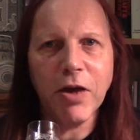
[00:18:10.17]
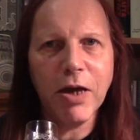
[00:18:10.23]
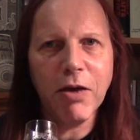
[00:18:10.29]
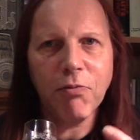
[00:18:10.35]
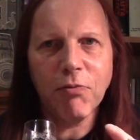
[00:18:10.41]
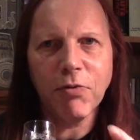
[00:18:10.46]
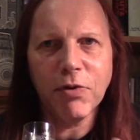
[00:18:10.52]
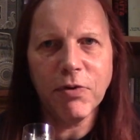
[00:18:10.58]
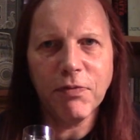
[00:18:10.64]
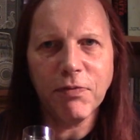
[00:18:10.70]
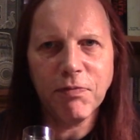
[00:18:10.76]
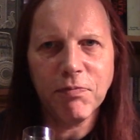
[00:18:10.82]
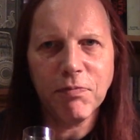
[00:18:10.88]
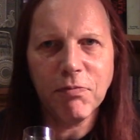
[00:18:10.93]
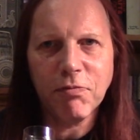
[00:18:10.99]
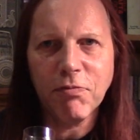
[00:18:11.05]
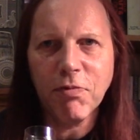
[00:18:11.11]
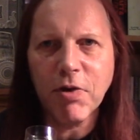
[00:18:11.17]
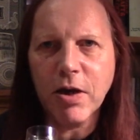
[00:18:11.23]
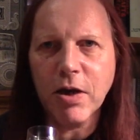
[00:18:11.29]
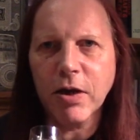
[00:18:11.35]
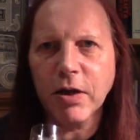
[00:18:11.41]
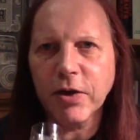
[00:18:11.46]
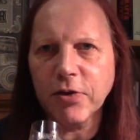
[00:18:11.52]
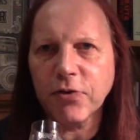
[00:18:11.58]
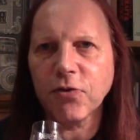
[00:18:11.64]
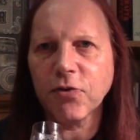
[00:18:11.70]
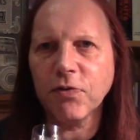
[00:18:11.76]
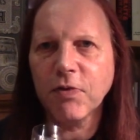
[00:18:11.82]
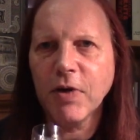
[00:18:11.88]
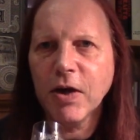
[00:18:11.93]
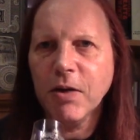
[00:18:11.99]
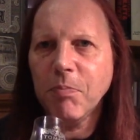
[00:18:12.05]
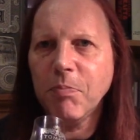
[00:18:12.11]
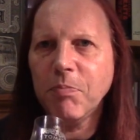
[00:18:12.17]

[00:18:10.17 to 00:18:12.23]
it would have really sort of